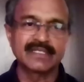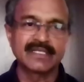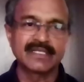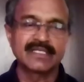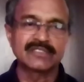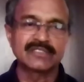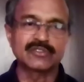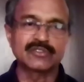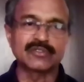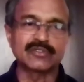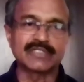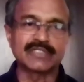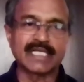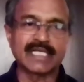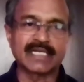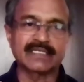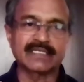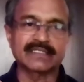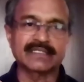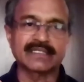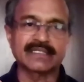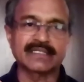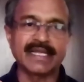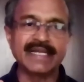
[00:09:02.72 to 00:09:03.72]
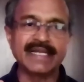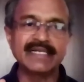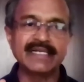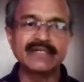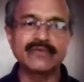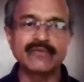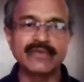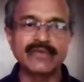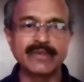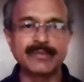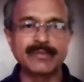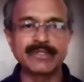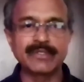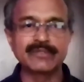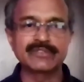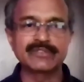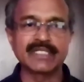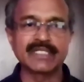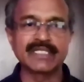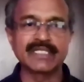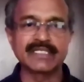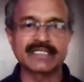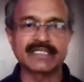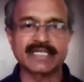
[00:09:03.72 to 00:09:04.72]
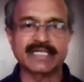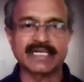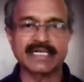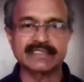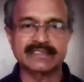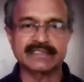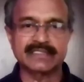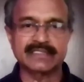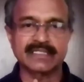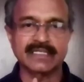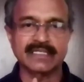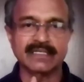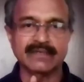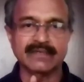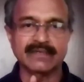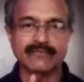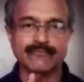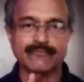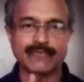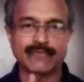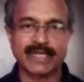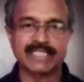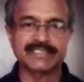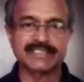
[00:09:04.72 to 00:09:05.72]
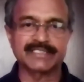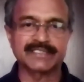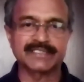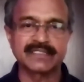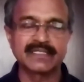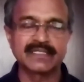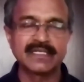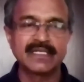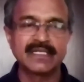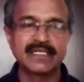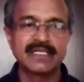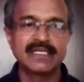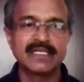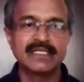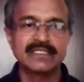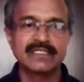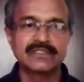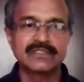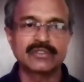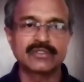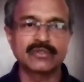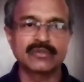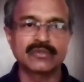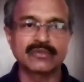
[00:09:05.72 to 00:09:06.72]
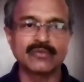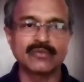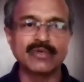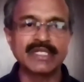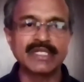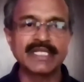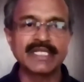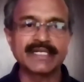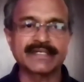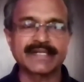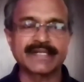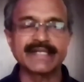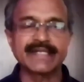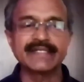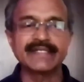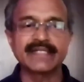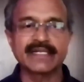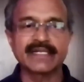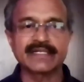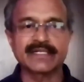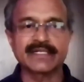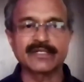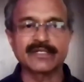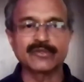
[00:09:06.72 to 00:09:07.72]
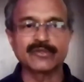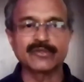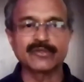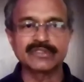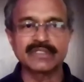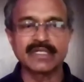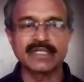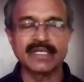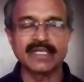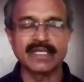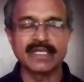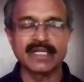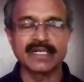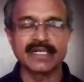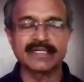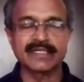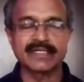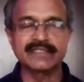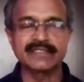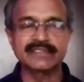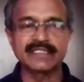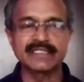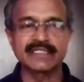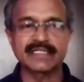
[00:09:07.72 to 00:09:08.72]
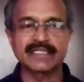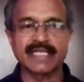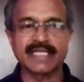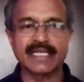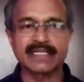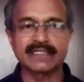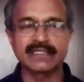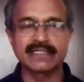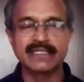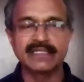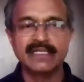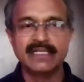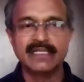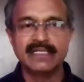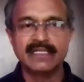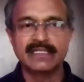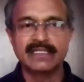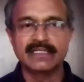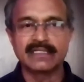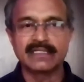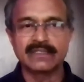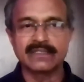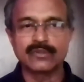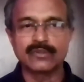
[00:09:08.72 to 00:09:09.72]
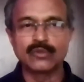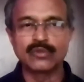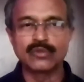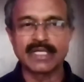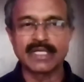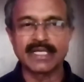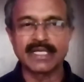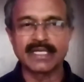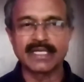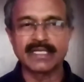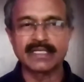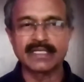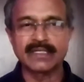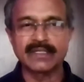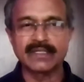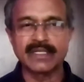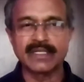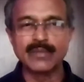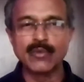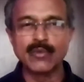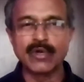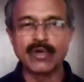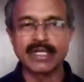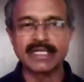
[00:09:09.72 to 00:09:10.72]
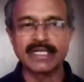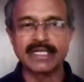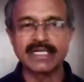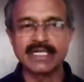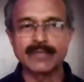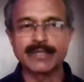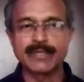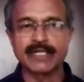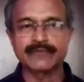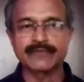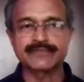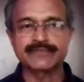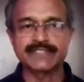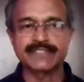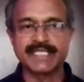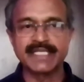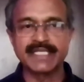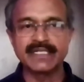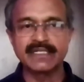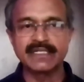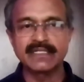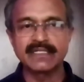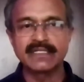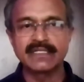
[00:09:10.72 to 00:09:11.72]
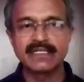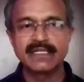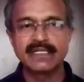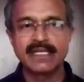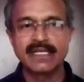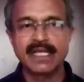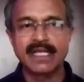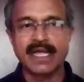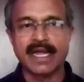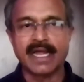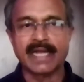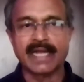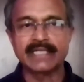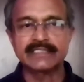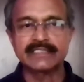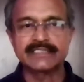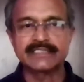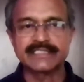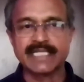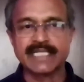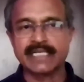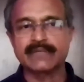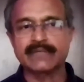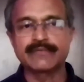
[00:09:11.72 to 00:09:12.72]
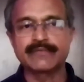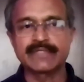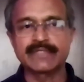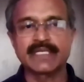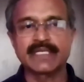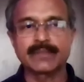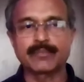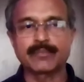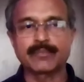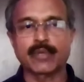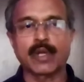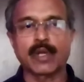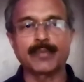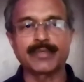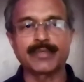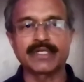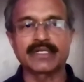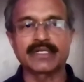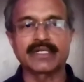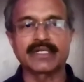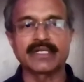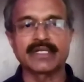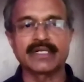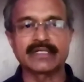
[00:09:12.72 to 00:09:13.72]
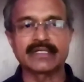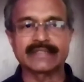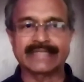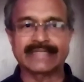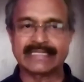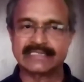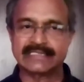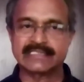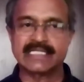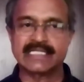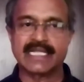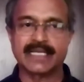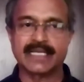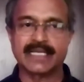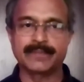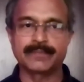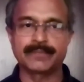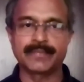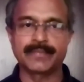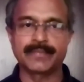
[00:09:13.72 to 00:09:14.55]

So that end will be usually cut flush. So only a trained electrician can remove a little bit of skin and check with a proper test lamp.